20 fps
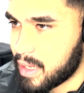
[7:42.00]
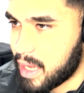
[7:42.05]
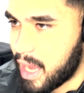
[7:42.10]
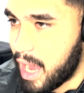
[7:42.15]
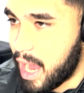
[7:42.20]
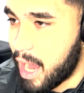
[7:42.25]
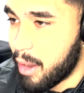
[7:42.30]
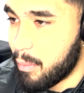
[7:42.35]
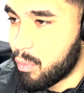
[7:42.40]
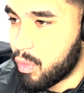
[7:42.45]

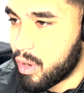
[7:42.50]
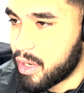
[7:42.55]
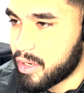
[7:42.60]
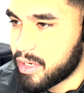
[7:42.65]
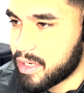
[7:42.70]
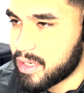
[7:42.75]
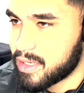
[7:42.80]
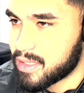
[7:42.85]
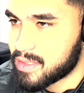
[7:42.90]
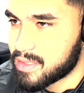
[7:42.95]
I'm
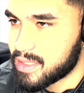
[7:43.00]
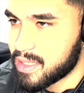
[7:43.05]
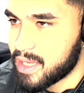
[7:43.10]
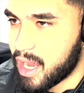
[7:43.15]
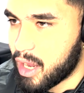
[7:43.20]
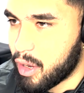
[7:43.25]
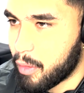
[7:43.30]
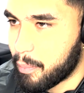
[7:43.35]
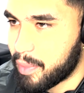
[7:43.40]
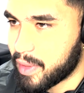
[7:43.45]
wondering to see
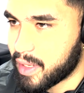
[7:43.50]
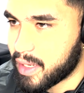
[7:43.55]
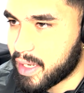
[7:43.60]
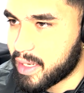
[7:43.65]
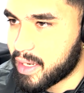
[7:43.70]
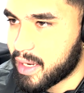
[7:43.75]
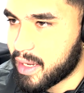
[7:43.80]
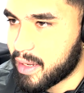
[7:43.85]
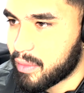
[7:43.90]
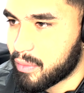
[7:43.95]
how
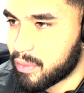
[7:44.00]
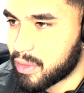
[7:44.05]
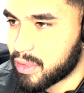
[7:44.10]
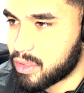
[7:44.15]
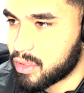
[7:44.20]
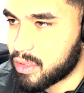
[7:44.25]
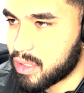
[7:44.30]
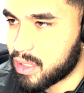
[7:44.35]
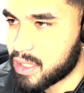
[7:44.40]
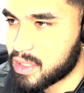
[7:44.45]
Pereira would
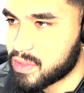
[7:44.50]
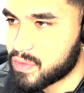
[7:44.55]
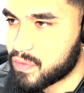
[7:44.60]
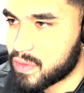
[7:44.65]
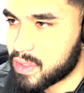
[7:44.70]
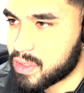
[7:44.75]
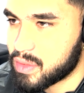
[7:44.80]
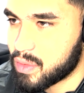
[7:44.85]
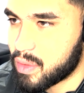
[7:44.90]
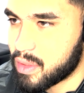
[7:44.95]
do against
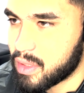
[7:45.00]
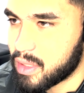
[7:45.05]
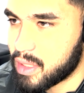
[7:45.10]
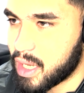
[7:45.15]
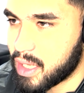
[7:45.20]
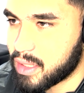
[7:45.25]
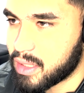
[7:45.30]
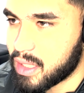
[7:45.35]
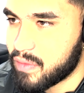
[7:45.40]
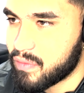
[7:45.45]
Vittori.
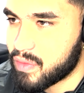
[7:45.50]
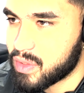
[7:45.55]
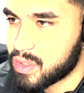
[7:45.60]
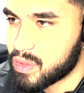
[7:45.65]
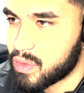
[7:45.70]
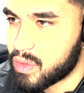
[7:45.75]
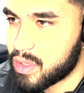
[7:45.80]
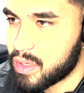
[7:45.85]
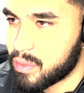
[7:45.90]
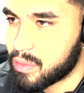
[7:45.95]
I think
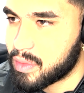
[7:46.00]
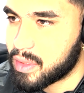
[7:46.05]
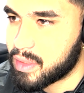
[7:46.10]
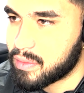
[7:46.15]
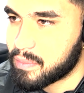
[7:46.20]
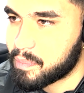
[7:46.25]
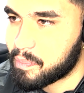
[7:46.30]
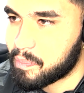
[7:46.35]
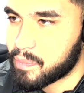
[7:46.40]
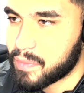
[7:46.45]
Vittori
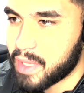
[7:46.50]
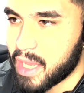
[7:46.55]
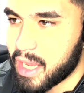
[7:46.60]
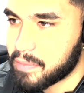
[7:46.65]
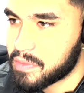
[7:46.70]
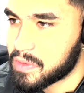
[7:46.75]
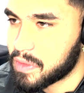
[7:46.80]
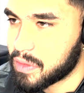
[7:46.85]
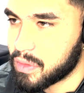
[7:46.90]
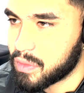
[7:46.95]
would
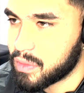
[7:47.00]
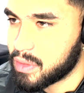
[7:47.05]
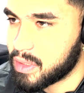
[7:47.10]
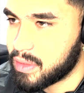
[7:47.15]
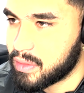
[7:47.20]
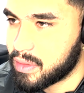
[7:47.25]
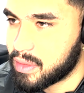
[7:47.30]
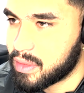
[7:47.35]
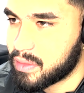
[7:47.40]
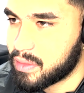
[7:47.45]

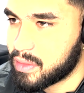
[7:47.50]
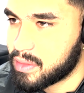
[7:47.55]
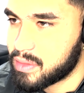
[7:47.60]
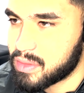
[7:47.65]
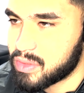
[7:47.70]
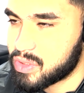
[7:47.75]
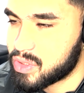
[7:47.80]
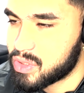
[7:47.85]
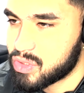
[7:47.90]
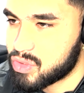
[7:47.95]
absolutely
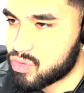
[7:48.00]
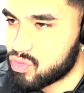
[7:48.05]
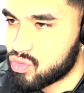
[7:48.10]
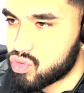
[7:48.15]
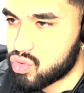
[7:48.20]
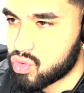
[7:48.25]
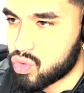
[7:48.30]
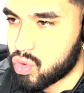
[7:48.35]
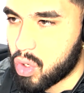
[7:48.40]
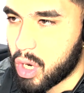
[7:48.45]
just
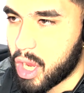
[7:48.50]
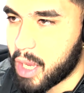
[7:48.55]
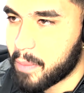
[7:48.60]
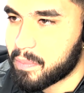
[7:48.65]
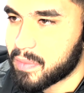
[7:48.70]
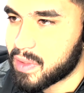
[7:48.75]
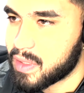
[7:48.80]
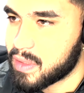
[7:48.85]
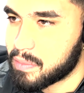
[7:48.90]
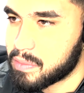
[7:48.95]
drop
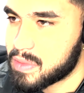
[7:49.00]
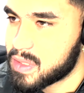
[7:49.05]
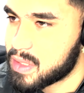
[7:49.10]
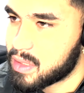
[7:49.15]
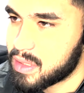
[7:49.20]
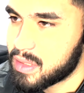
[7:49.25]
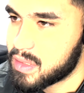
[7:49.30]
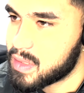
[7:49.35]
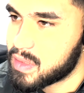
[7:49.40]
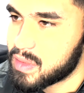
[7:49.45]

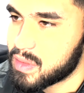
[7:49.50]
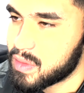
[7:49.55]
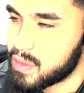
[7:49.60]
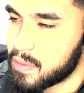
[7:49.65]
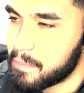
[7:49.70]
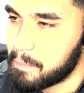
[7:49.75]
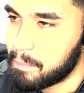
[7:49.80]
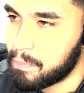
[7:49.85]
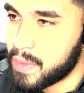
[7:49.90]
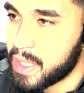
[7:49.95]
this
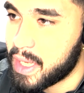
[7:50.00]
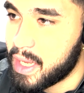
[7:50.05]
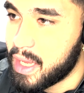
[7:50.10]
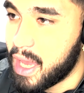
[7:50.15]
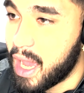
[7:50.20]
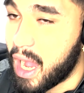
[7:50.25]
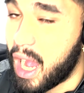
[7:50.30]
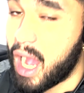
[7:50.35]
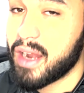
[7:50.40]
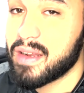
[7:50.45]
dude.
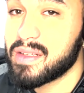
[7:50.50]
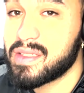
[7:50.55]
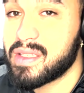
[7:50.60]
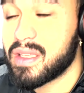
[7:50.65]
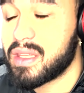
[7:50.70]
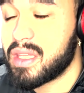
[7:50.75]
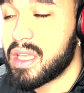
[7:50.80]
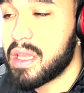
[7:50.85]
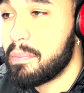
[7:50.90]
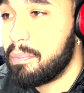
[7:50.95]
I honestly
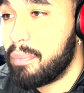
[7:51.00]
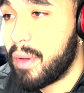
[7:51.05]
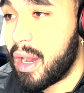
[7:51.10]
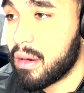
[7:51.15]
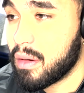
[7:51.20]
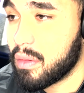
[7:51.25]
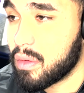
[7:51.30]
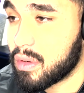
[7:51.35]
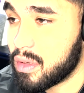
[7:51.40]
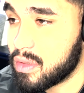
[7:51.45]
think
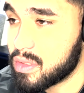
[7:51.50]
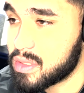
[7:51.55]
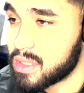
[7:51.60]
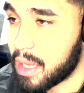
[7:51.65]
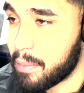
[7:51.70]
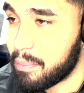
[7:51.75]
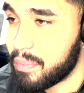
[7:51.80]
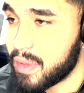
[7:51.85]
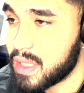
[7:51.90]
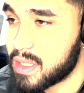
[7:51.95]
Paulo
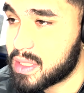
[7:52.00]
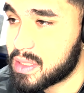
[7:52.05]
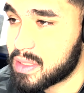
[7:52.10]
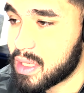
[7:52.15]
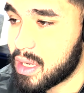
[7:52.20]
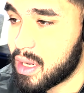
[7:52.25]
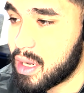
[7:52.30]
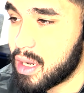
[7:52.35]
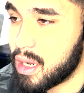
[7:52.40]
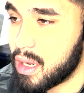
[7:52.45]
Costa beats
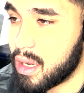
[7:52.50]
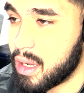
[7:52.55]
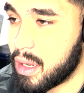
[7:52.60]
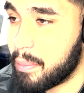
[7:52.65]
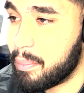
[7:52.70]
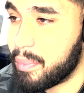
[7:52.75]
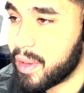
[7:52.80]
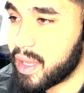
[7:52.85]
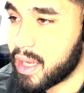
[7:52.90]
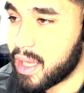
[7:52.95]

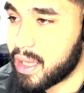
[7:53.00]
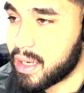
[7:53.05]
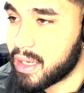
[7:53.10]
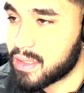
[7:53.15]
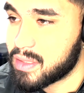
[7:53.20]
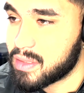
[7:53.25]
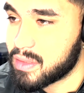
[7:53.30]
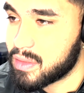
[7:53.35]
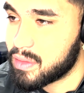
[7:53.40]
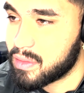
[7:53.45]

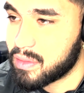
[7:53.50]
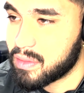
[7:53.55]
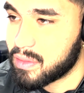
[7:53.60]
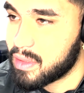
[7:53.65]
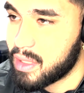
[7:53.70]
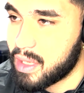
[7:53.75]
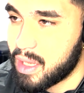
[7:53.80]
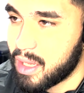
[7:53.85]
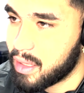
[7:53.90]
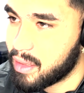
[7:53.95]
Pereira too.
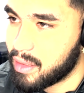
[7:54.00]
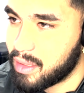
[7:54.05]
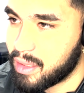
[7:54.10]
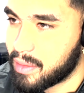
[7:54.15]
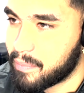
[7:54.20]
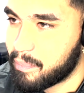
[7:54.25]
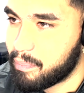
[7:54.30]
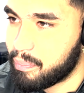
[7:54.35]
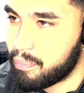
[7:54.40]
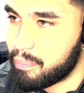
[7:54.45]

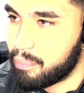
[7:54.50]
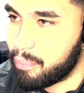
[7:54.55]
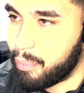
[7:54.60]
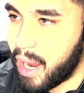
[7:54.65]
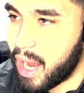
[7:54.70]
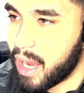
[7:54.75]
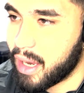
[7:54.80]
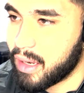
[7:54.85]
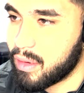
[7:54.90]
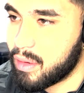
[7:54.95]
Like,
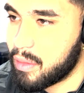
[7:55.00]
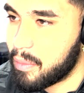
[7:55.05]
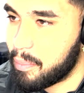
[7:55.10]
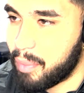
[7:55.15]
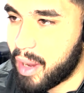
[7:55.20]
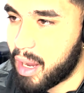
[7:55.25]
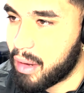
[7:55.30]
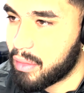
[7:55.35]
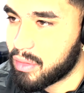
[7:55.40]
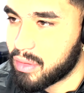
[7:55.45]

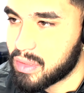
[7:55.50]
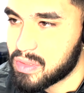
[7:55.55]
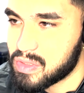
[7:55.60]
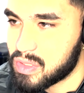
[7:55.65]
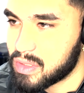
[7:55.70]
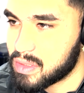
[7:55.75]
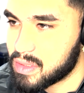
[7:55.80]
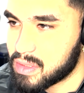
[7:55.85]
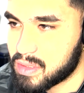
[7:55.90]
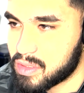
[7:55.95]
Paulo's
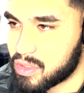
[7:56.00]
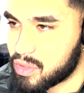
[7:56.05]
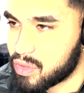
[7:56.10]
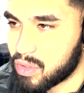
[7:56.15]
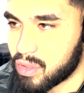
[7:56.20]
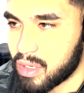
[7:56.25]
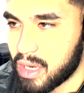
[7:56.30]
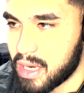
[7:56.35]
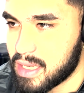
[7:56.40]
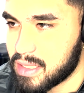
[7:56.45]
just
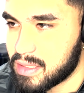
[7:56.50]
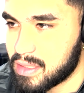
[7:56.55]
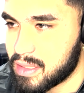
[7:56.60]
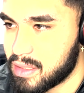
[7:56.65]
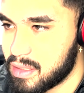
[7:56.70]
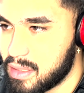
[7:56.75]
crazy.